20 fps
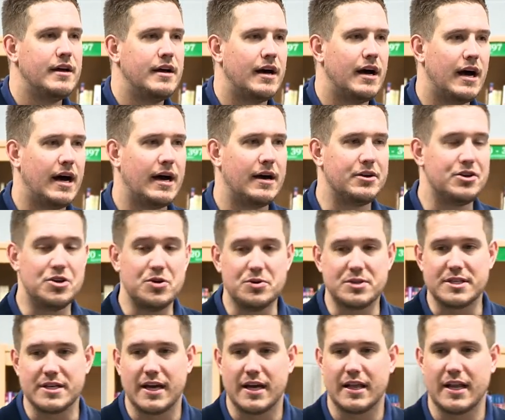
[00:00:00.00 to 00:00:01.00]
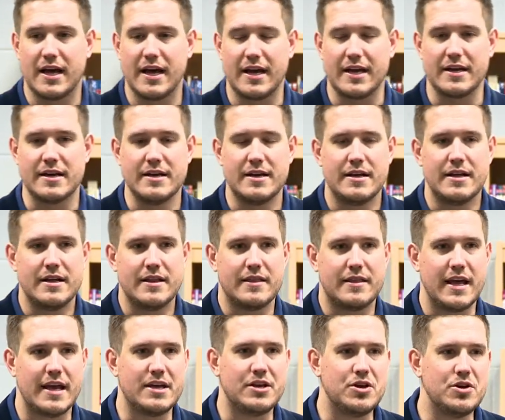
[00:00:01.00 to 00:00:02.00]
uh, UCLA,
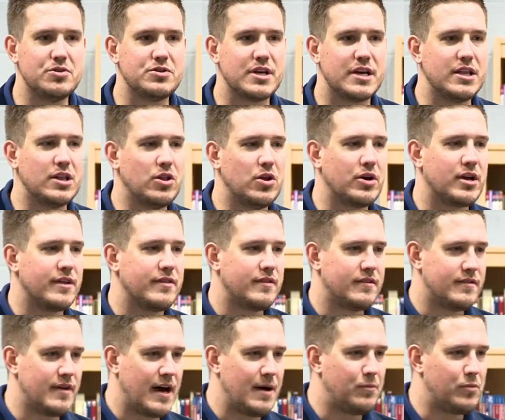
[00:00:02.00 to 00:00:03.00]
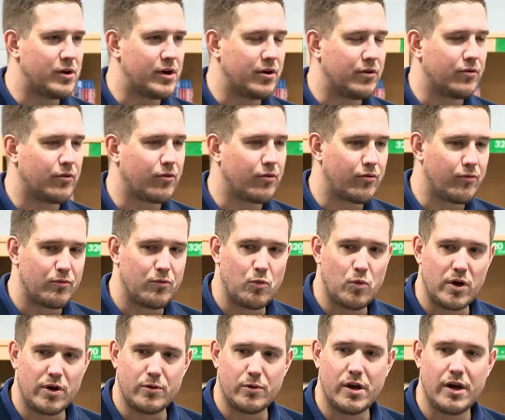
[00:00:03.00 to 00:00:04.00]
they usually look at the top 100,
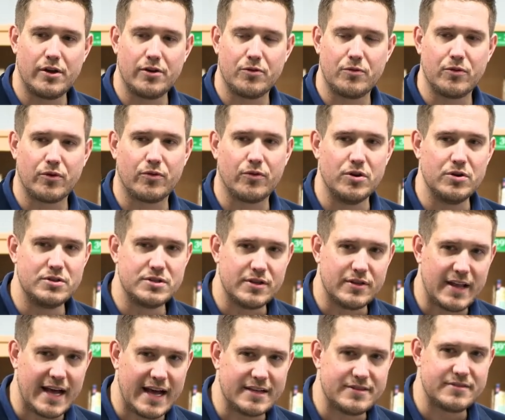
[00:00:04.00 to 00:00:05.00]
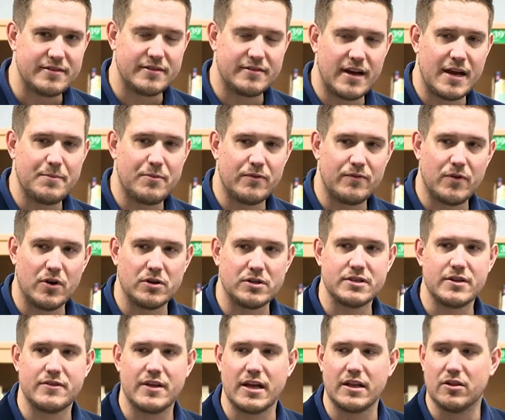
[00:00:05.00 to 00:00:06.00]
100 recruits, and that's the type of folks
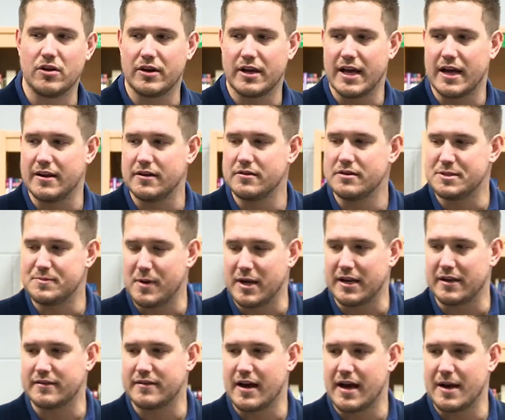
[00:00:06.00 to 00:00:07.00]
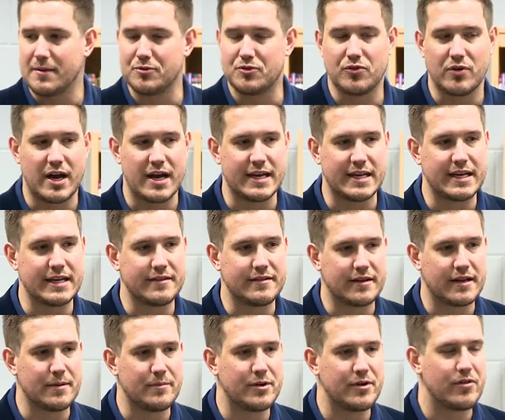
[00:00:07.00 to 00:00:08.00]
that they look at spending time trying to get to
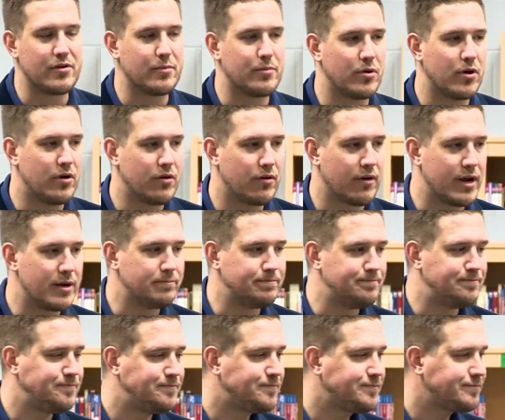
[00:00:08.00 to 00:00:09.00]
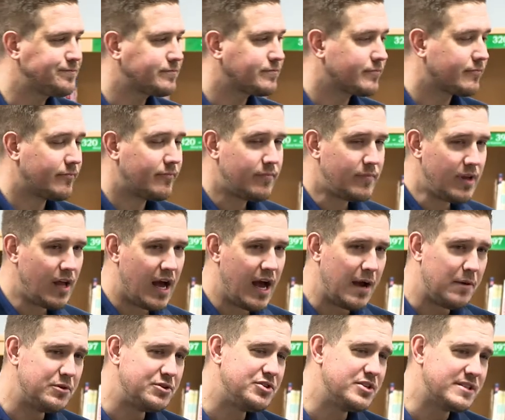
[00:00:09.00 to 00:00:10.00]
come into their program.
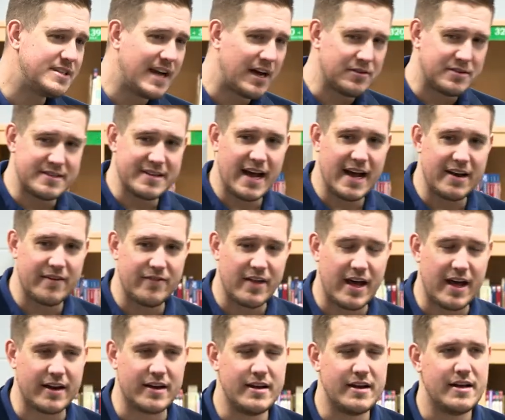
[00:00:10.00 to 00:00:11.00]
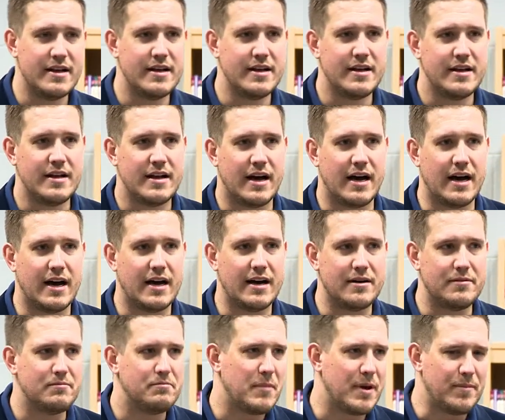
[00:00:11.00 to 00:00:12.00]
I was just outside of that,
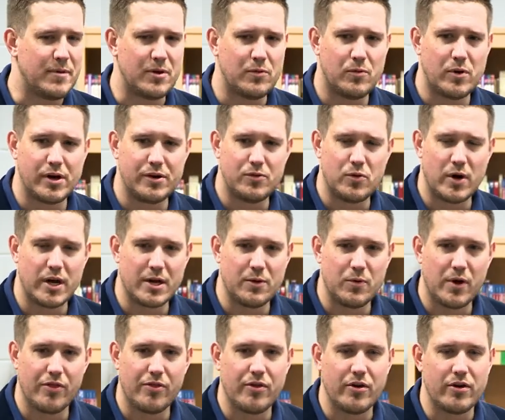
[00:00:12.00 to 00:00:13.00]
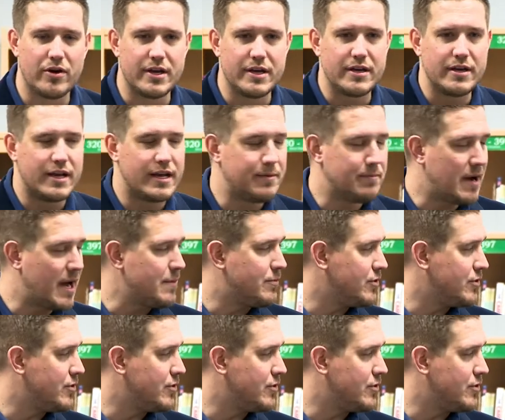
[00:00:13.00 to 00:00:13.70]
uh, maybe a 120, 130 in my